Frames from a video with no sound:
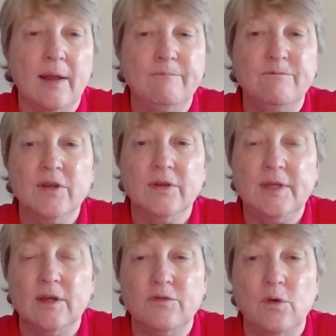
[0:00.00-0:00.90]
I'm very
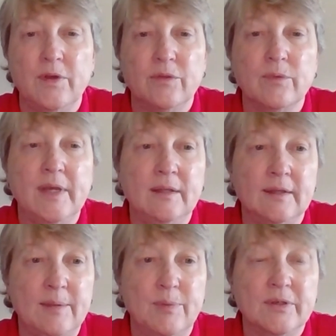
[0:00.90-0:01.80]
careful with reading
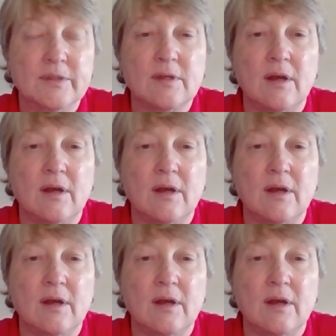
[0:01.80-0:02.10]
labels